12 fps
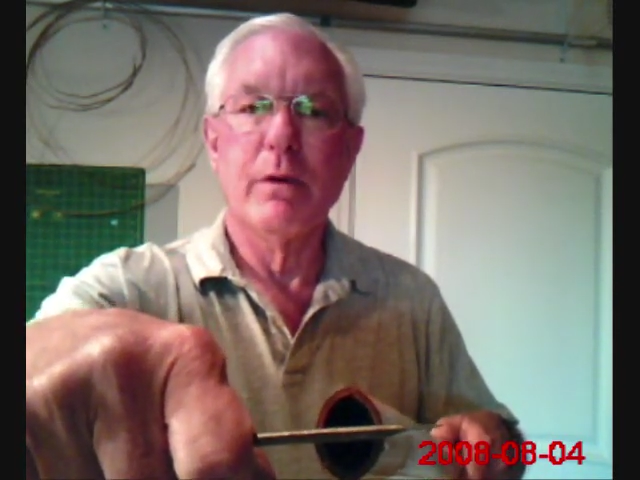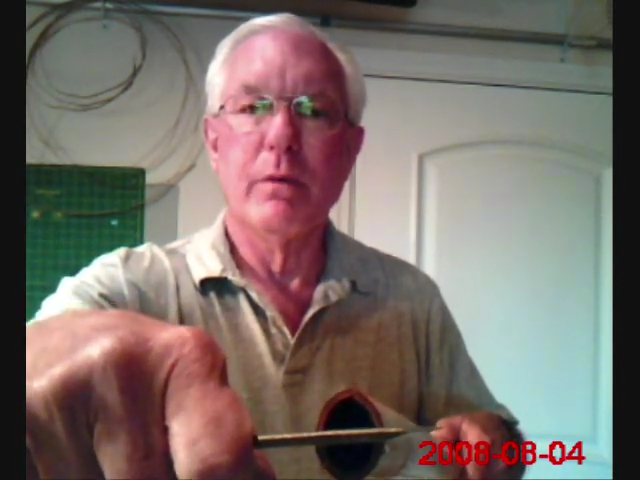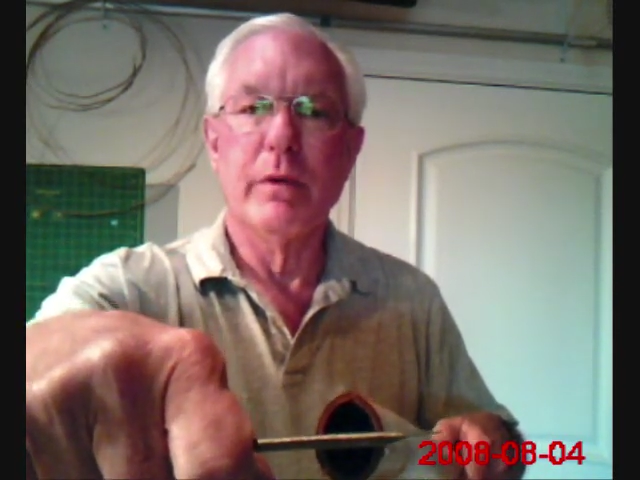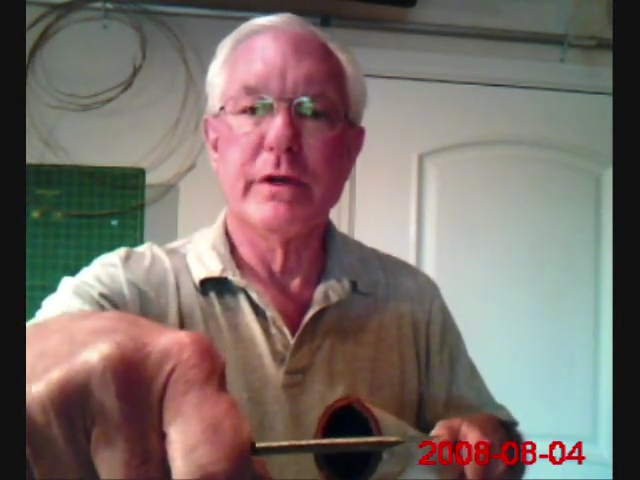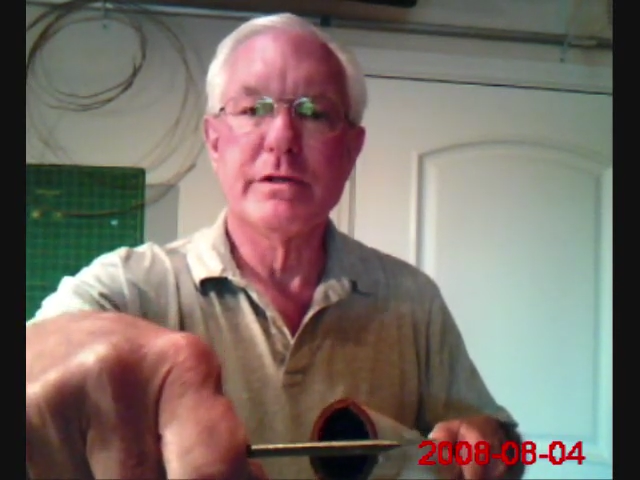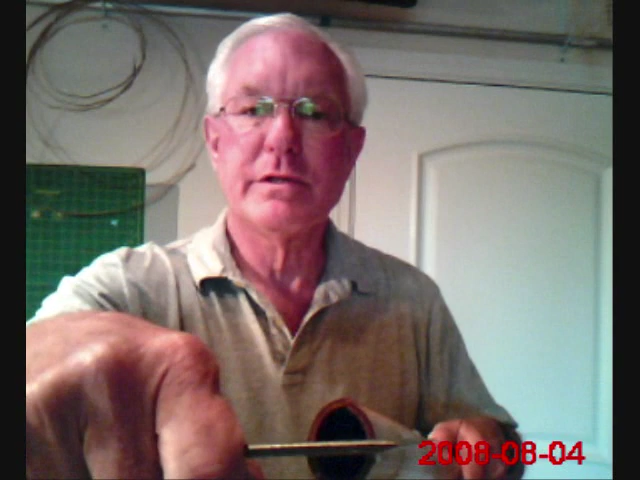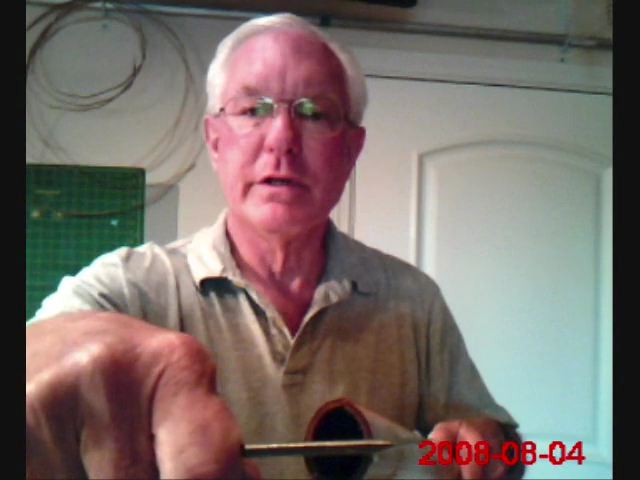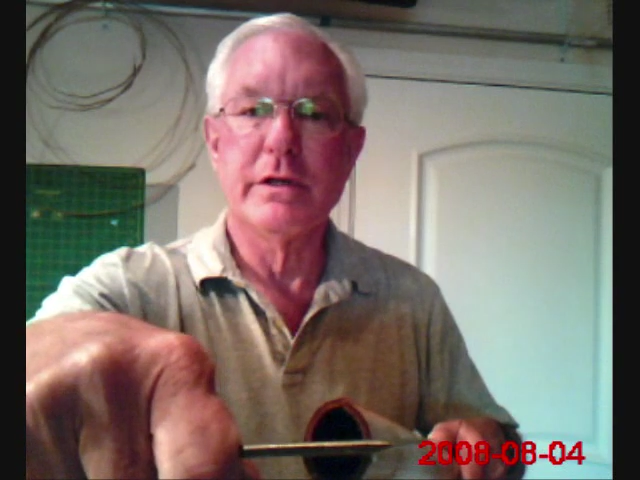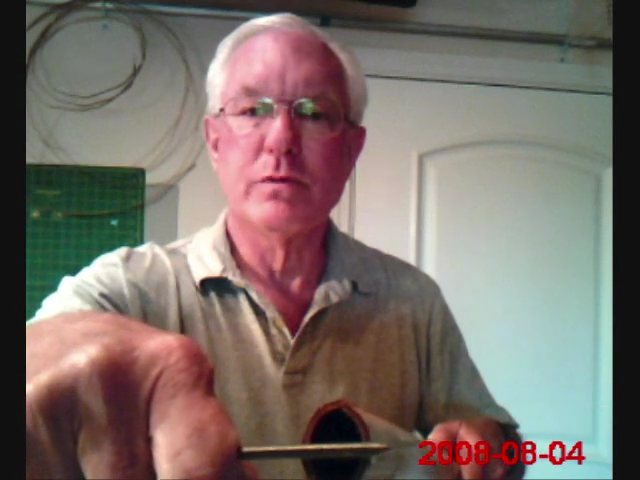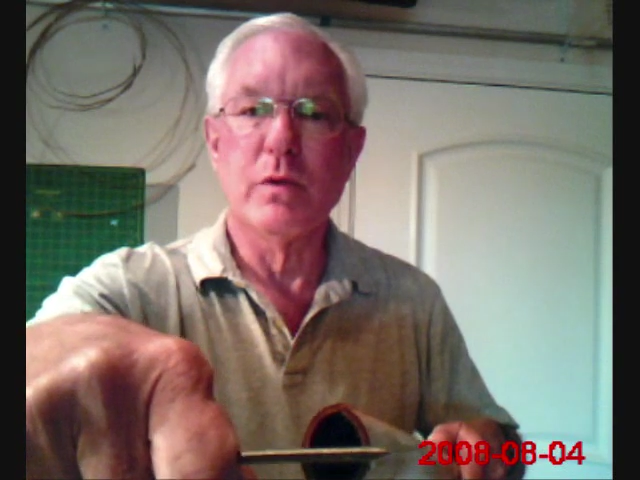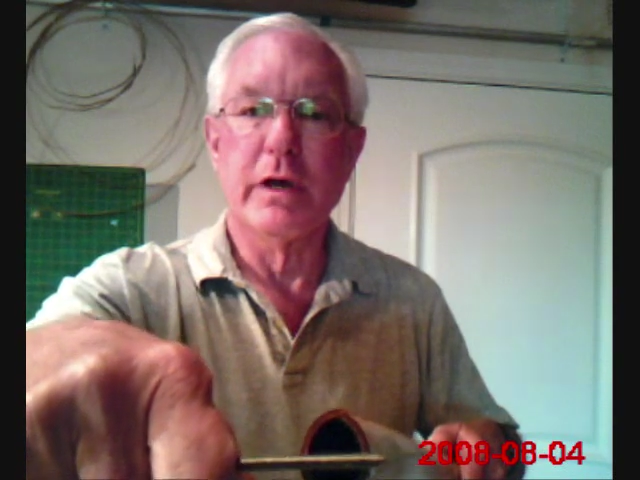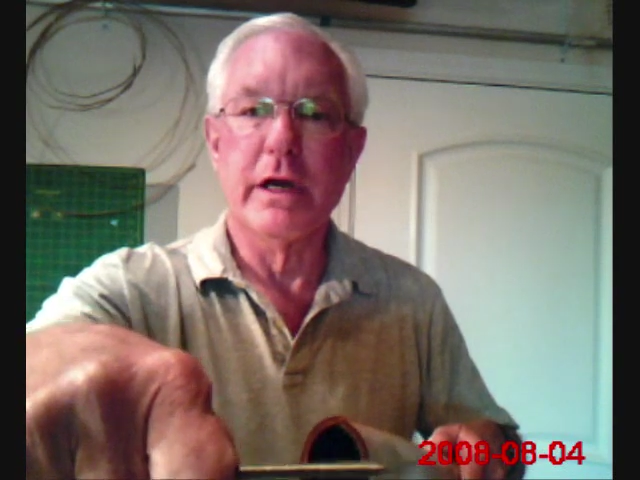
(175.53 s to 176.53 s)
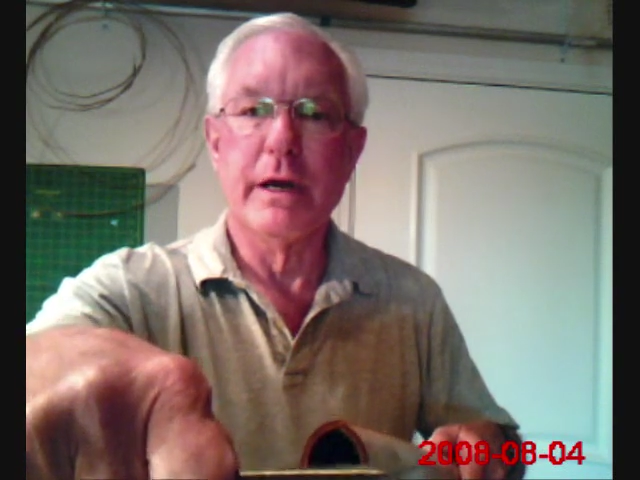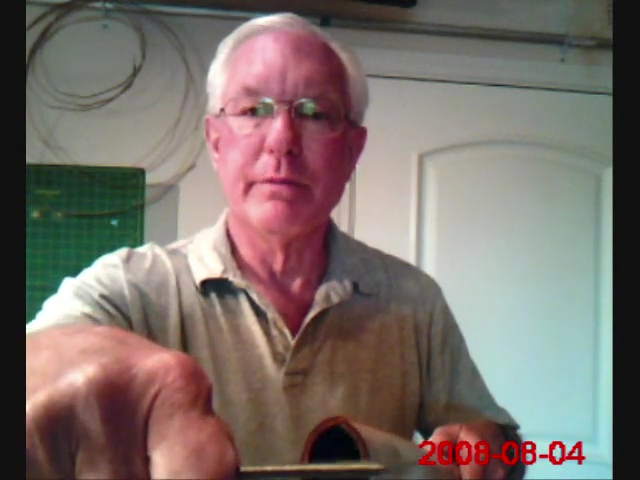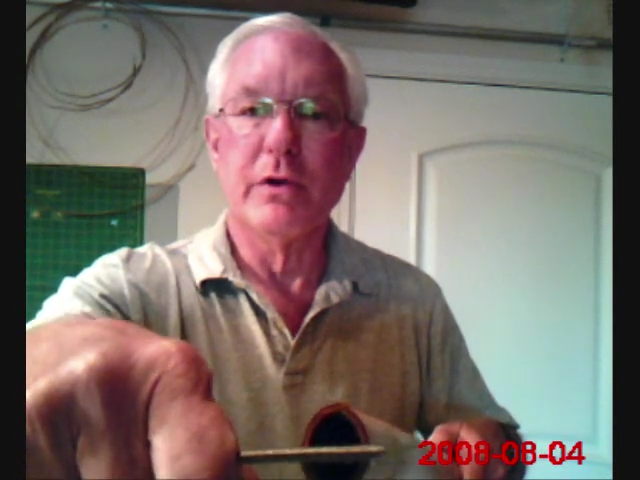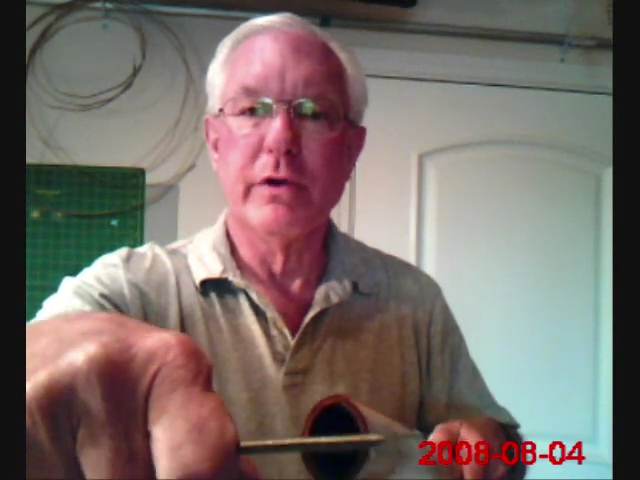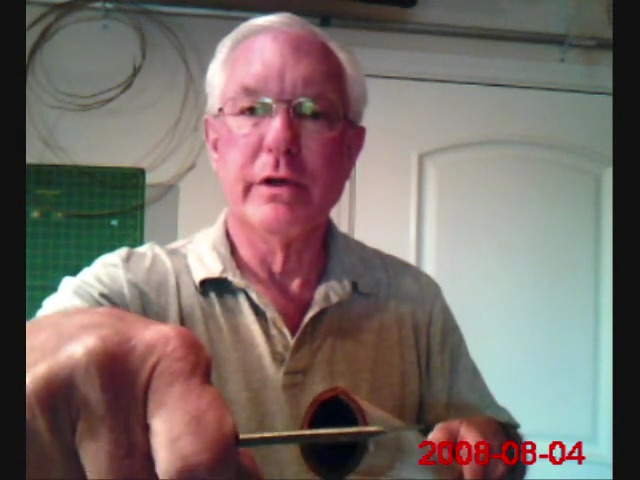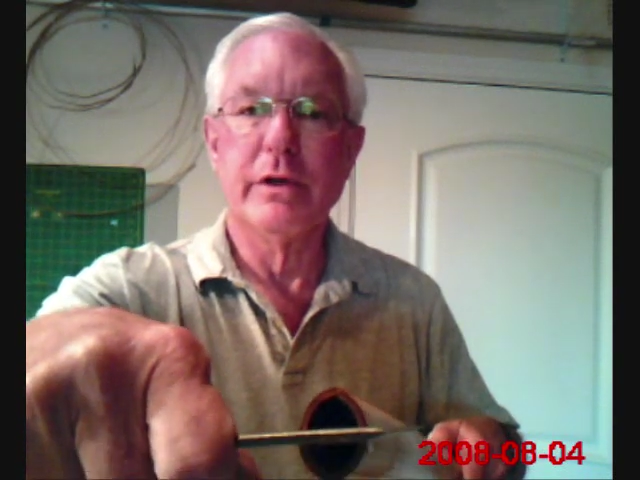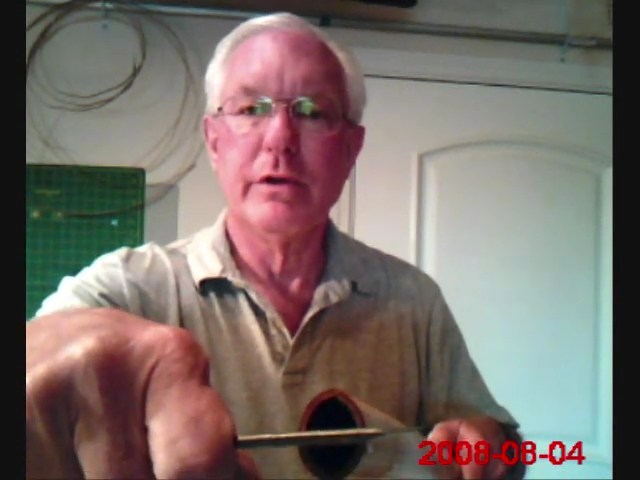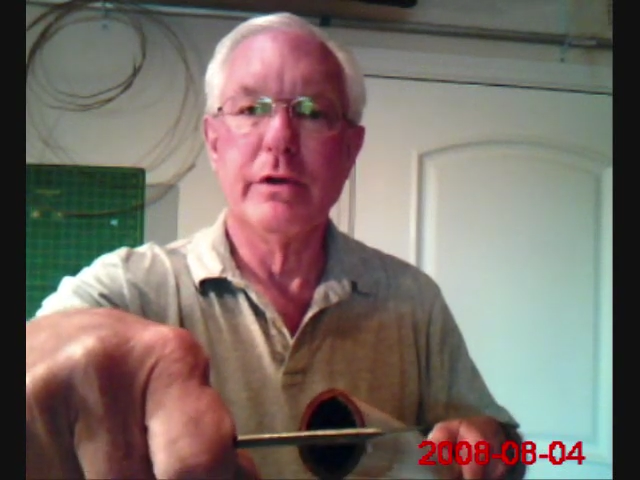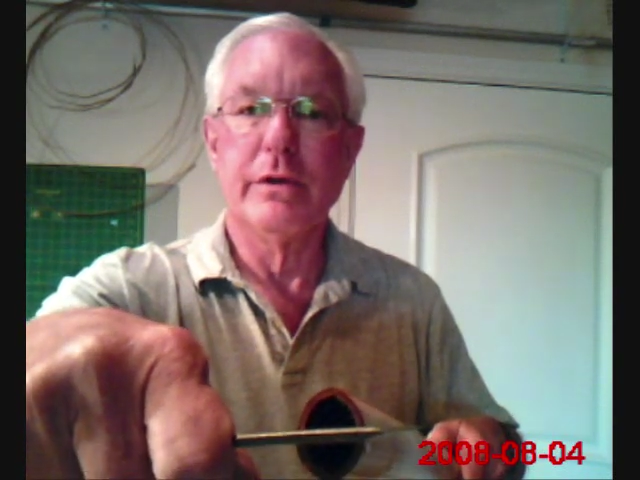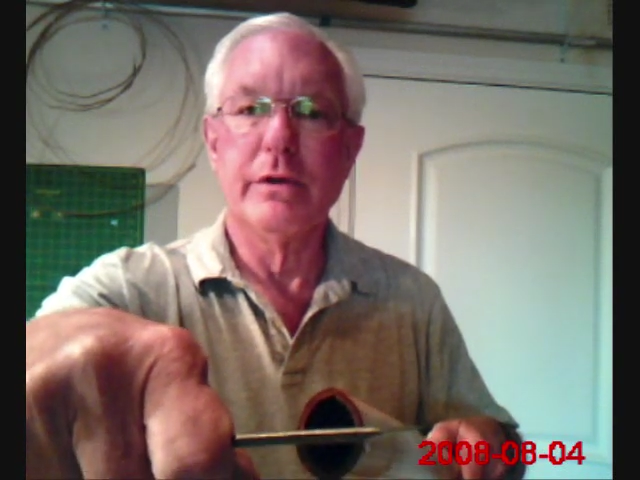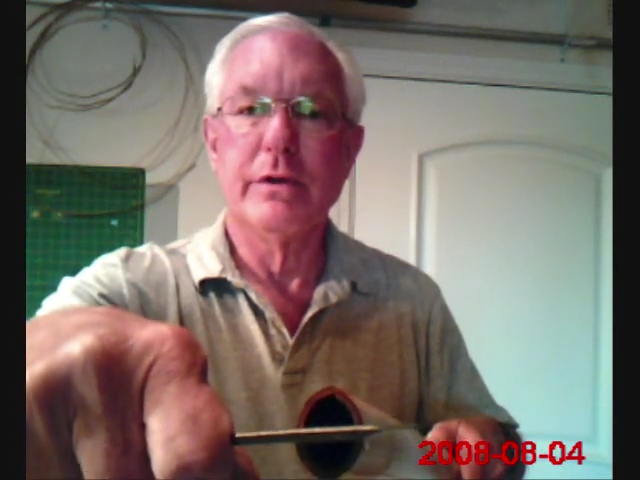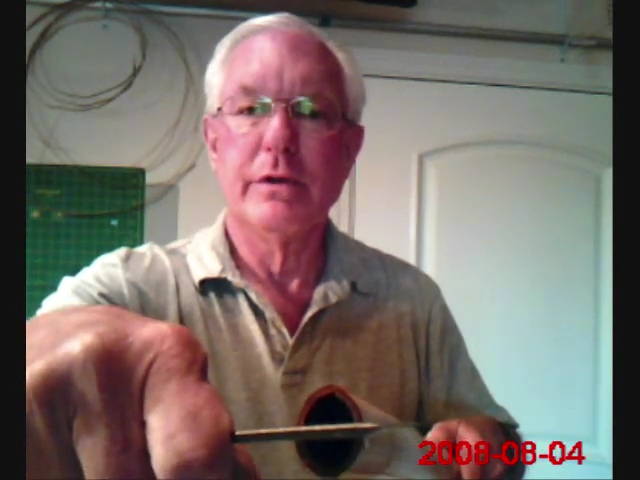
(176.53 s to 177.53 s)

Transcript: which is what I'm going to do.